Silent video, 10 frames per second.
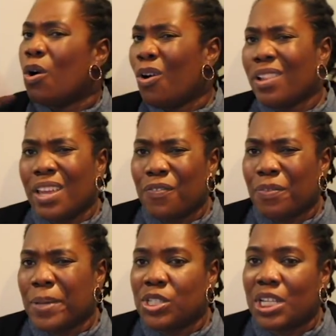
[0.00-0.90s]
all the
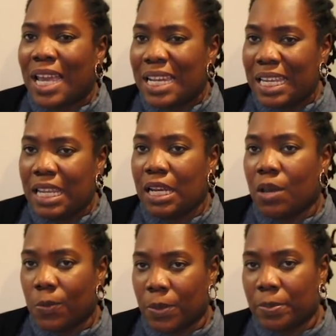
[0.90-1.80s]
information I need
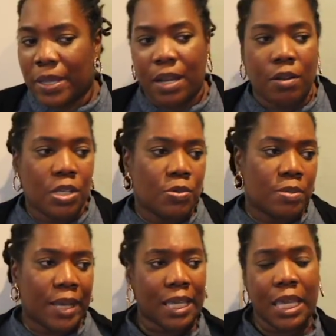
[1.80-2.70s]
in one planner and use
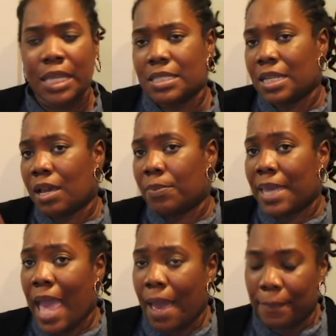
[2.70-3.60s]
my kits, and I'll be
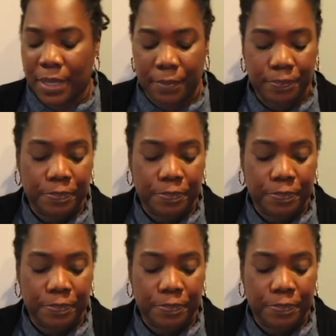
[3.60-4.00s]
happy.